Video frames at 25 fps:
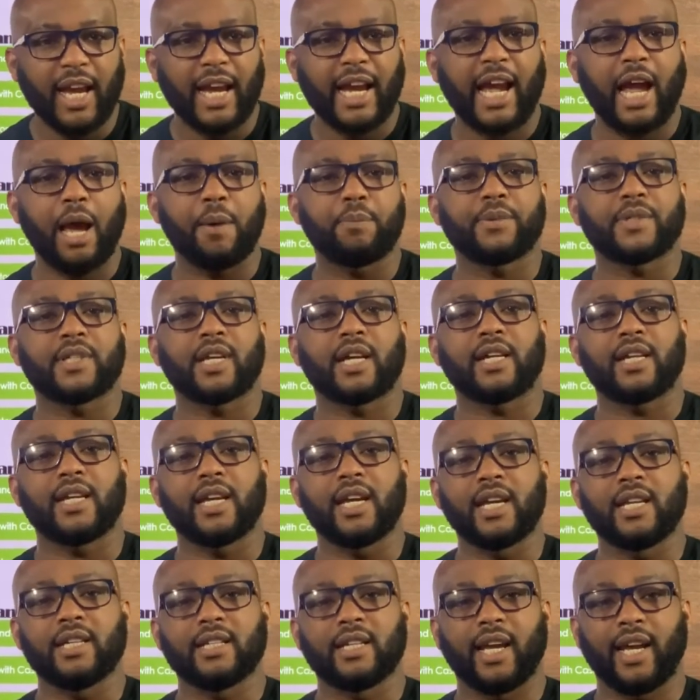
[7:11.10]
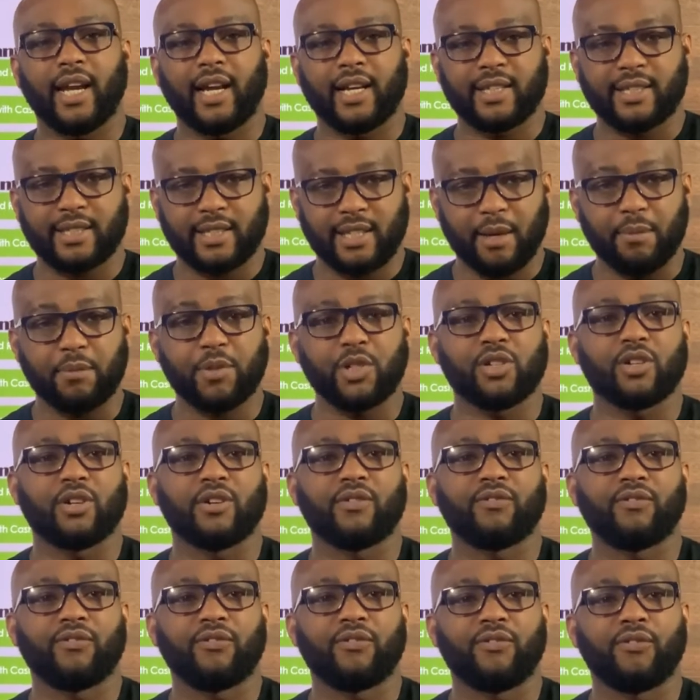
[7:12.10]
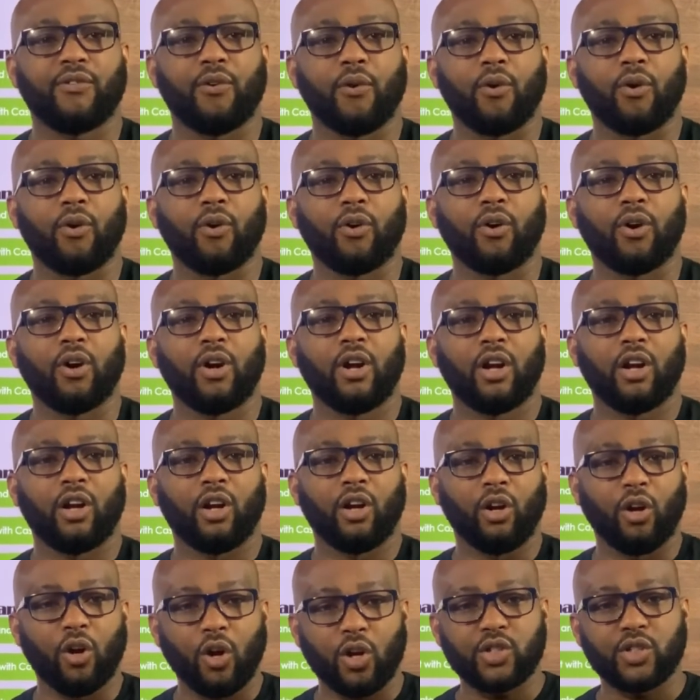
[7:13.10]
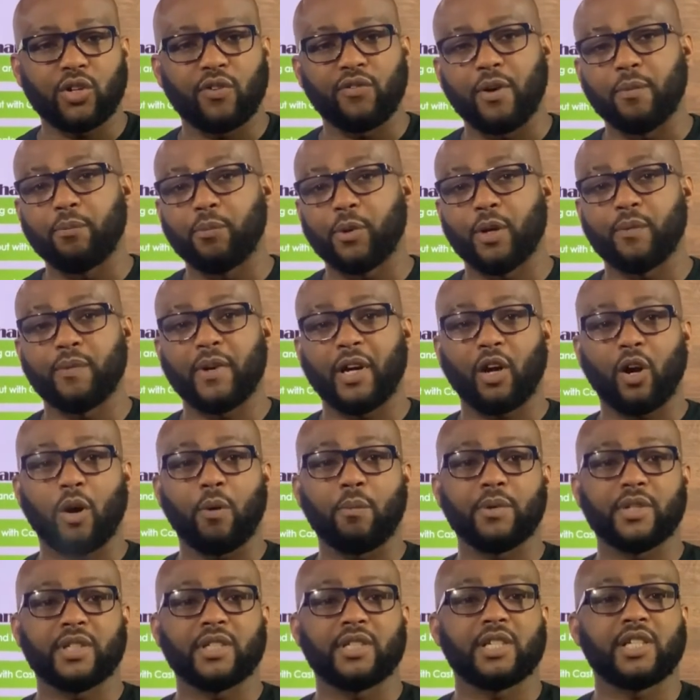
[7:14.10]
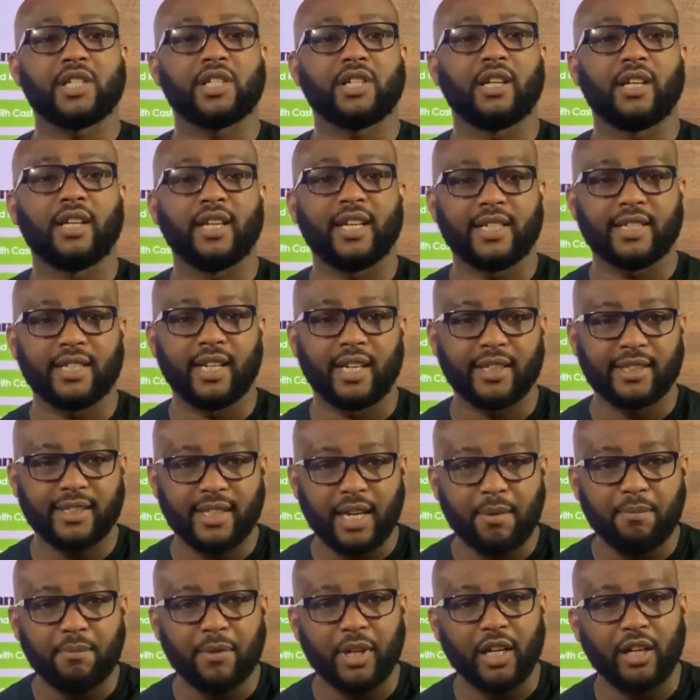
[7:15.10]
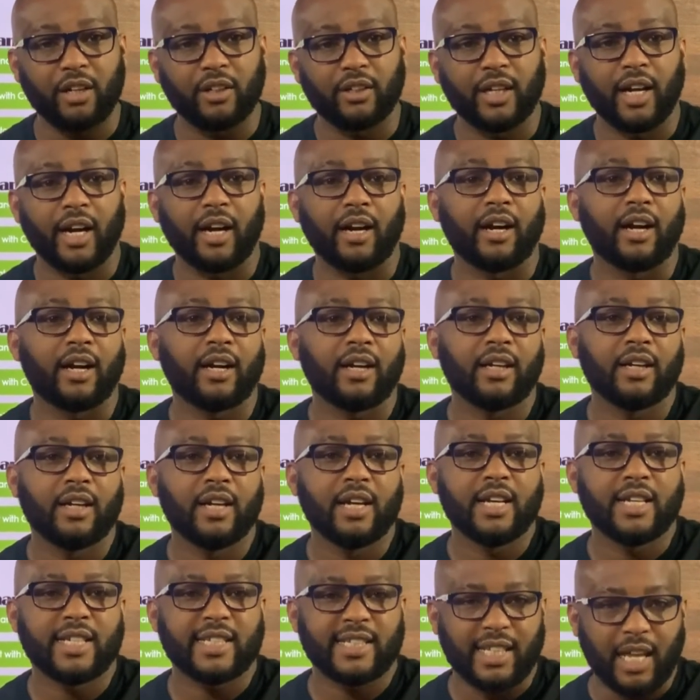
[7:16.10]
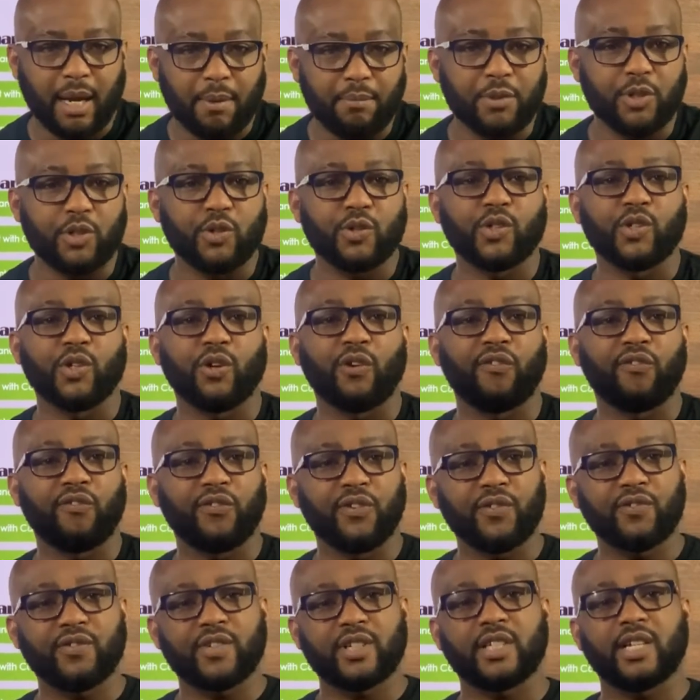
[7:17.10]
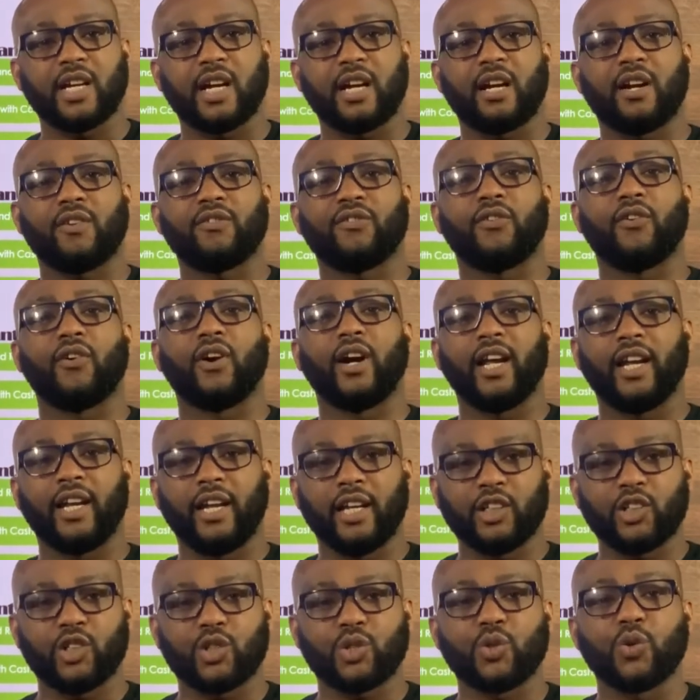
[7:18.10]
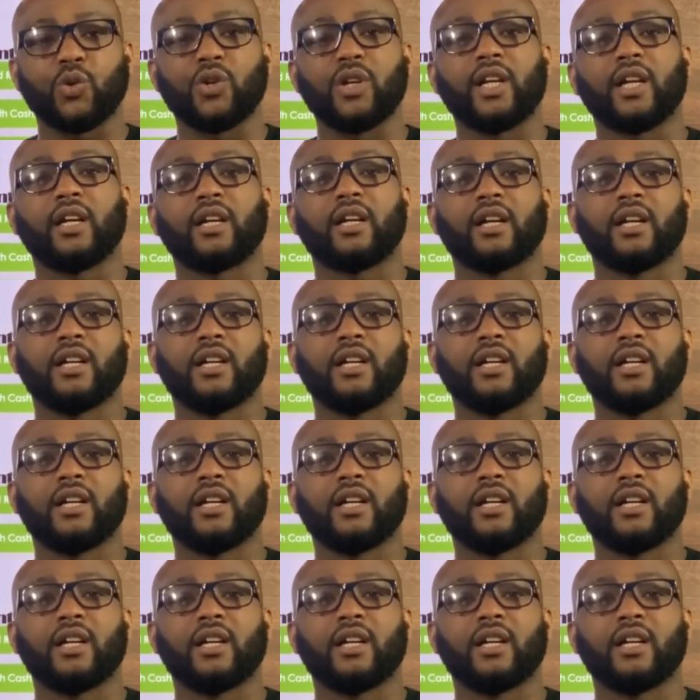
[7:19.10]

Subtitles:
capital gain exemption for loss of employment compensation less than 10 million naira, stamp duty of 50 naira for electronic